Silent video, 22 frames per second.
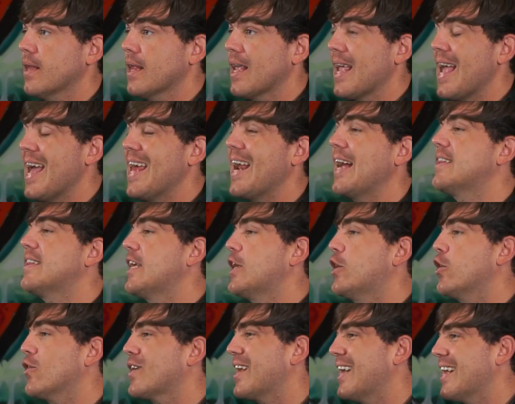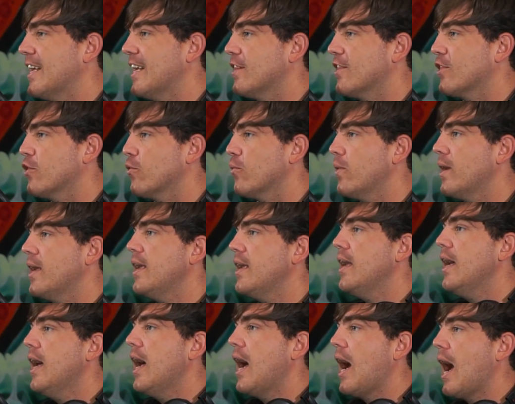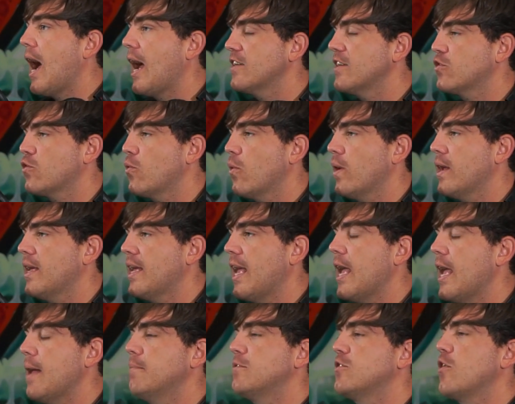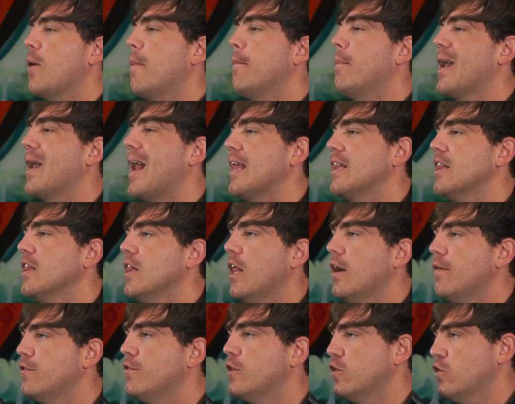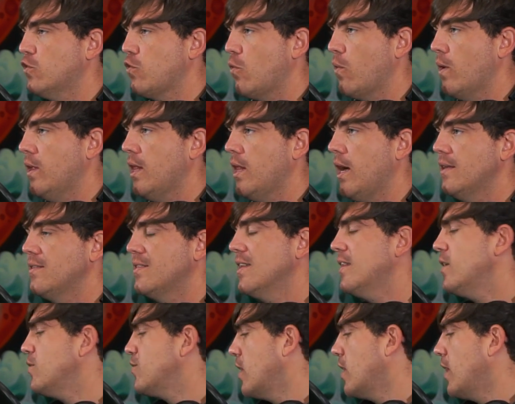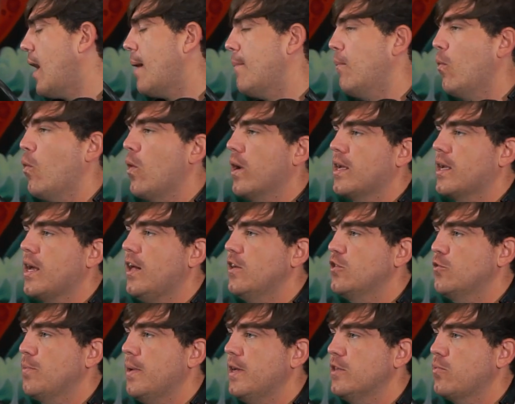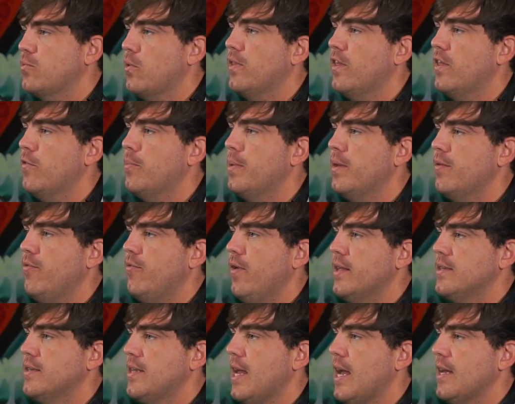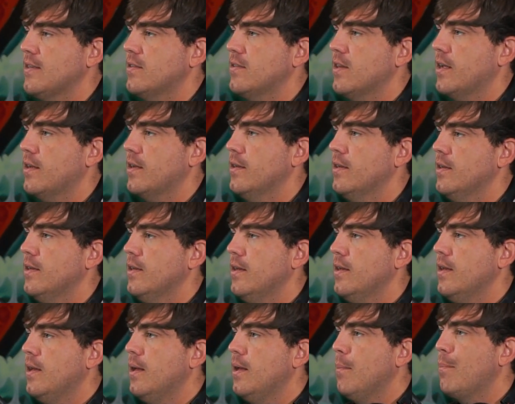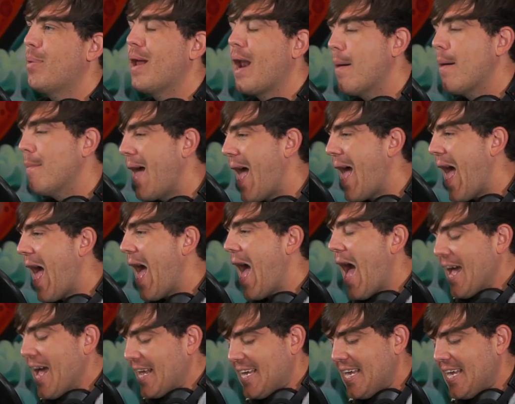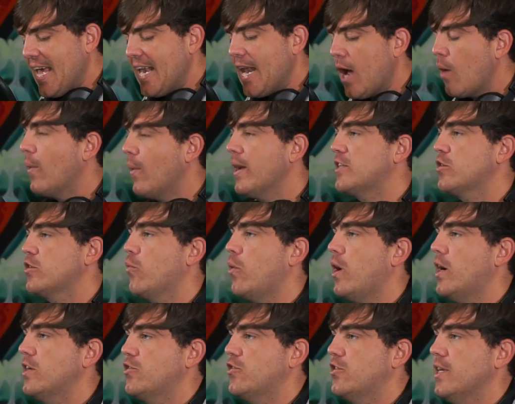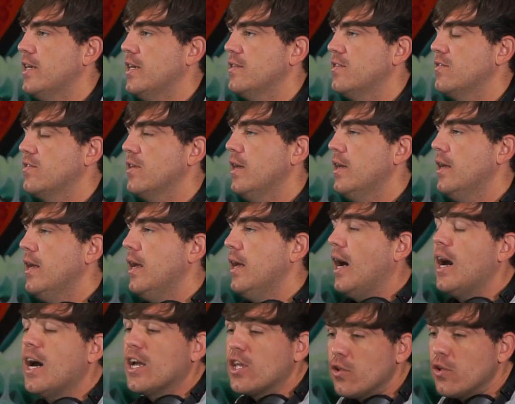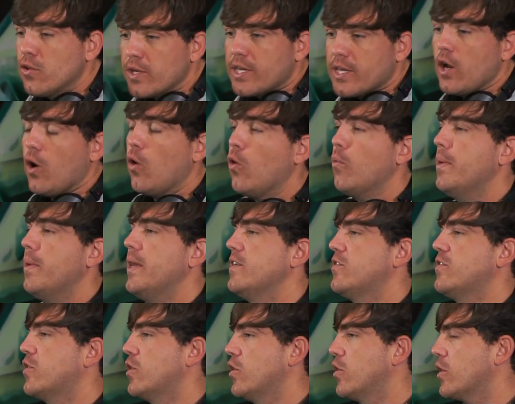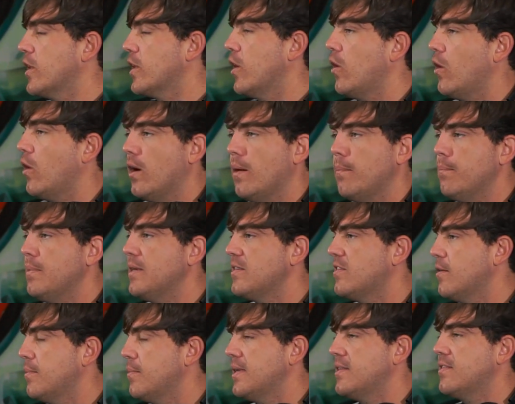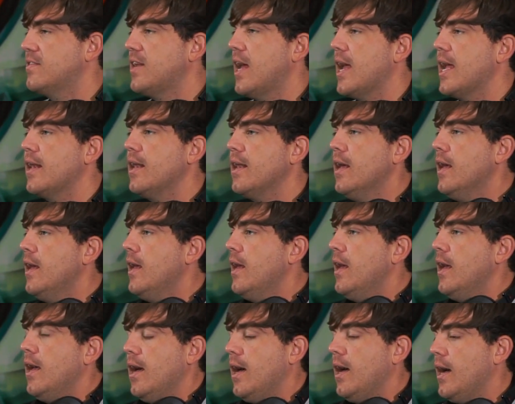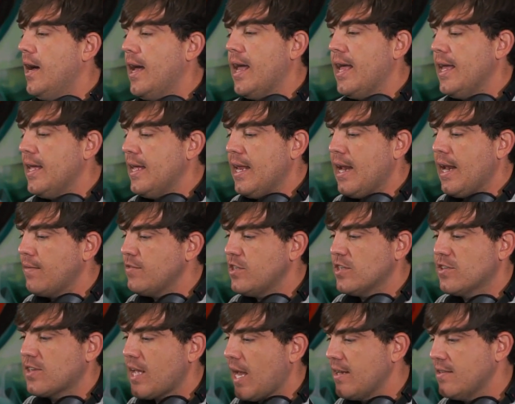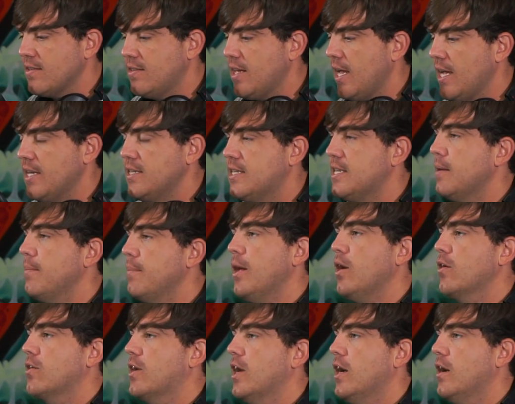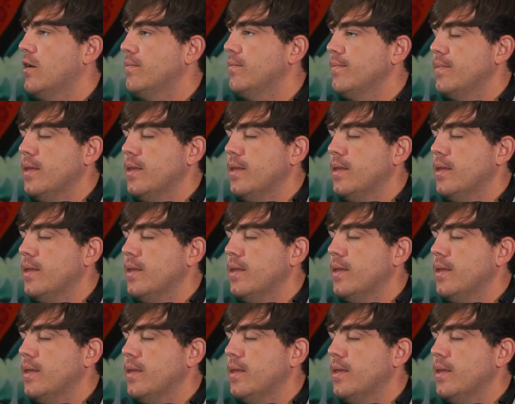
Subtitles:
and I think you're going to get three high-scoring games, but I love the storylines. And there's a lot more in college baseball that have been fantastic. But I cannot wait to watch this. You look at Ole Miss, you look at Mississippi State, and I've just got to say, Tim Elko,